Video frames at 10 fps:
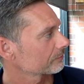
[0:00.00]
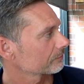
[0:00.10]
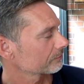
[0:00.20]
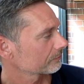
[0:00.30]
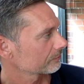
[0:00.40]

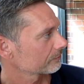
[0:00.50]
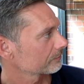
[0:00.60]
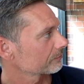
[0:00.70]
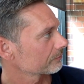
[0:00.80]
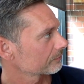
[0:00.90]

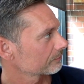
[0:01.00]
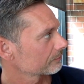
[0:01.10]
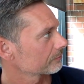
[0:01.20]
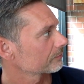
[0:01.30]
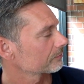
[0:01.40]

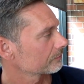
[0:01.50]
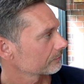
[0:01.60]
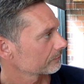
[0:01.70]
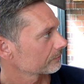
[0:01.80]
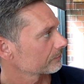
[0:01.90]

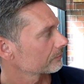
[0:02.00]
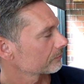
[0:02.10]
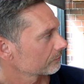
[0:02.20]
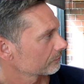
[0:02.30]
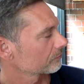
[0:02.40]

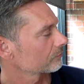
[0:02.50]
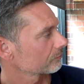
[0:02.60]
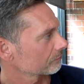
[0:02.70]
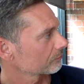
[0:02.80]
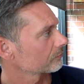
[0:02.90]

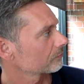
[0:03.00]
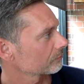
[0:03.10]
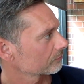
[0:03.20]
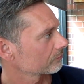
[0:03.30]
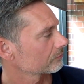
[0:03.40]

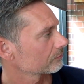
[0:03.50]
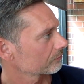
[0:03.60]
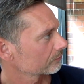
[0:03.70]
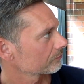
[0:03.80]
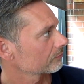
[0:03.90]

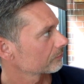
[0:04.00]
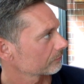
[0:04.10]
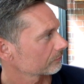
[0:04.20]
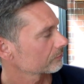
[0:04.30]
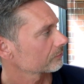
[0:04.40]

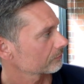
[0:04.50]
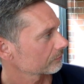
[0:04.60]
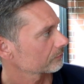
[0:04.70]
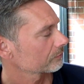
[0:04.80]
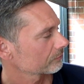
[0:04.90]

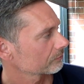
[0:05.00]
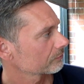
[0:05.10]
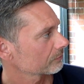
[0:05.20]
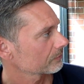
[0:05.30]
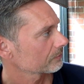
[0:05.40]

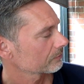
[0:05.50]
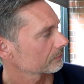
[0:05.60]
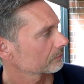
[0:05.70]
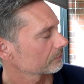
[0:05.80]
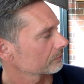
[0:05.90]

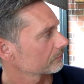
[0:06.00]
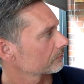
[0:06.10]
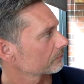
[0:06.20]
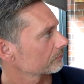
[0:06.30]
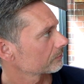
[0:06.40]

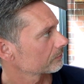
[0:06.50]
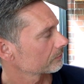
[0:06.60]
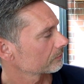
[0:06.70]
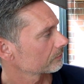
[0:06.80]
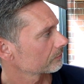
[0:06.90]

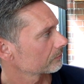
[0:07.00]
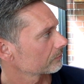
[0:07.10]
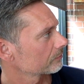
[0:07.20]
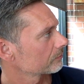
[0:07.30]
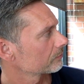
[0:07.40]
No words are spoken by the person on screen.